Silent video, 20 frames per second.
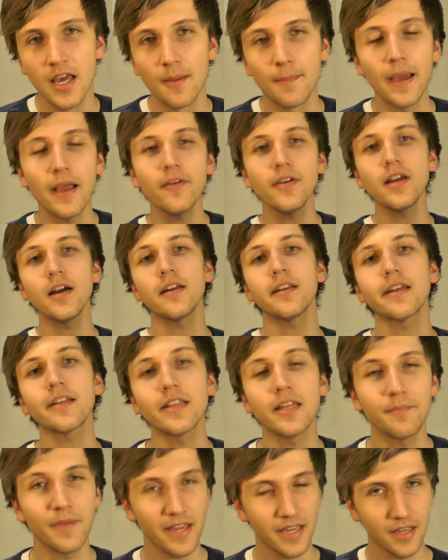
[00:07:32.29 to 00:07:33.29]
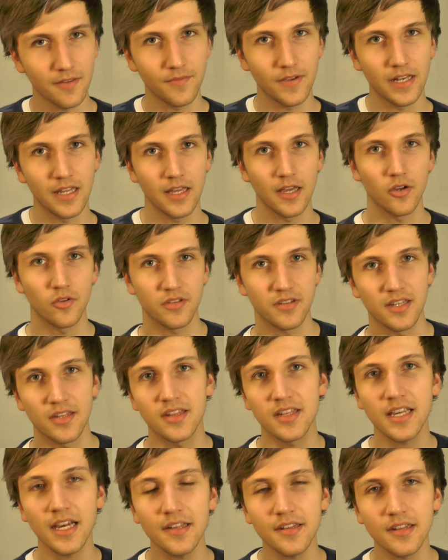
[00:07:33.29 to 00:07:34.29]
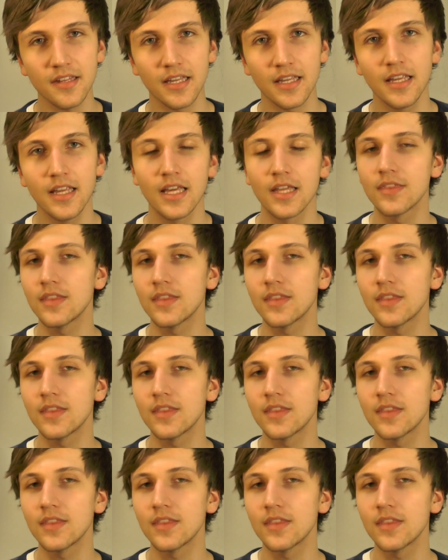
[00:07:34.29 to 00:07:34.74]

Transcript: periodically making videos discussing